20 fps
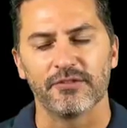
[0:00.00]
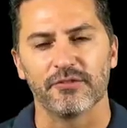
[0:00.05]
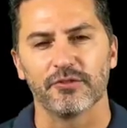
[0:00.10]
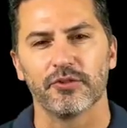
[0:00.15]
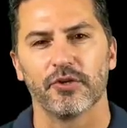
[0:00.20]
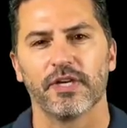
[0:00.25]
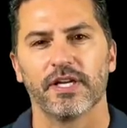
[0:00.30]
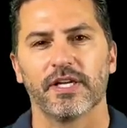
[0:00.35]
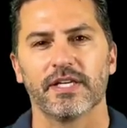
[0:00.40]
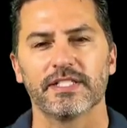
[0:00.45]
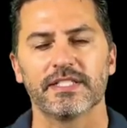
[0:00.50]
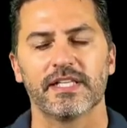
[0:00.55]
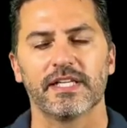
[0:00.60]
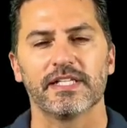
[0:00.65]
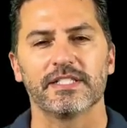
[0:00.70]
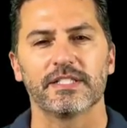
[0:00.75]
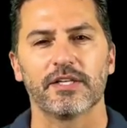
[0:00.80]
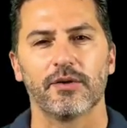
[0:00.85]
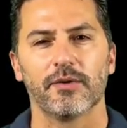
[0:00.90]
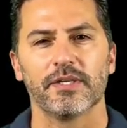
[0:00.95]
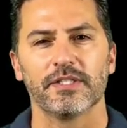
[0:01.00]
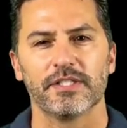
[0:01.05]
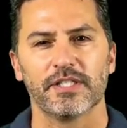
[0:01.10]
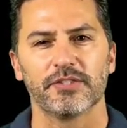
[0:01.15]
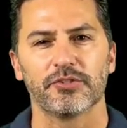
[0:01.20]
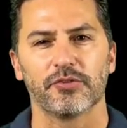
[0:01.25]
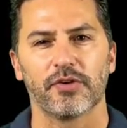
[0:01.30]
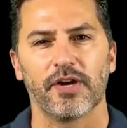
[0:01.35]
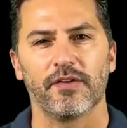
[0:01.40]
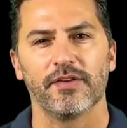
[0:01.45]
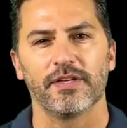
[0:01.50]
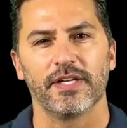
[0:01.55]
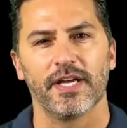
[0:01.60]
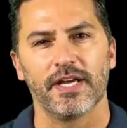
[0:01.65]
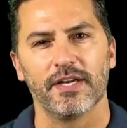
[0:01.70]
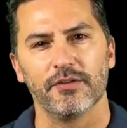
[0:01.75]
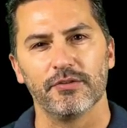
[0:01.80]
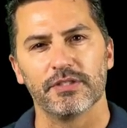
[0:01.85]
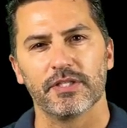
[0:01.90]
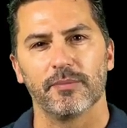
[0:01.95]
for joining us, and as always, let's try every day to
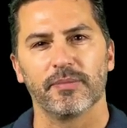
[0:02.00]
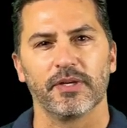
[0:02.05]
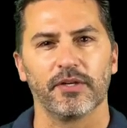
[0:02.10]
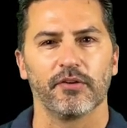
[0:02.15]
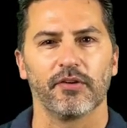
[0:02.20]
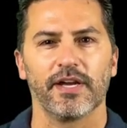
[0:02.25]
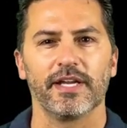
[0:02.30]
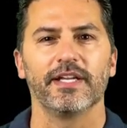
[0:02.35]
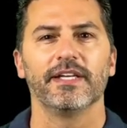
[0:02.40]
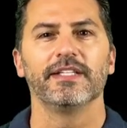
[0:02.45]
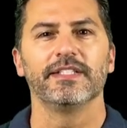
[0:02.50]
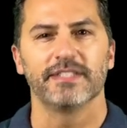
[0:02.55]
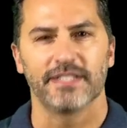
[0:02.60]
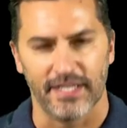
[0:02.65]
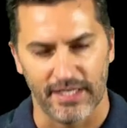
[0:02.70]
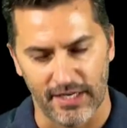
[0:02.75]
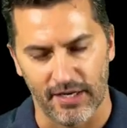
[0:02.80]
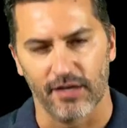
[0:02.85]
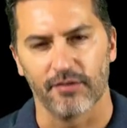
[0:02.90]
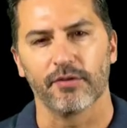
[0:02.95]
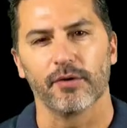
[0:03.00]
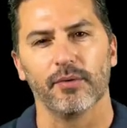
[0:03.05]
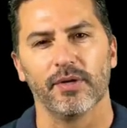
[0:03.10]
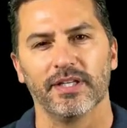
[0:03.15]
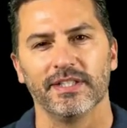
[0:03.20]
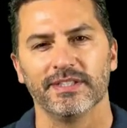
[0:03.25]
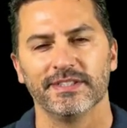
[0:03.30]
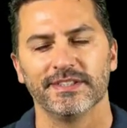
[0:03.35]
do something great. Take care, everyone.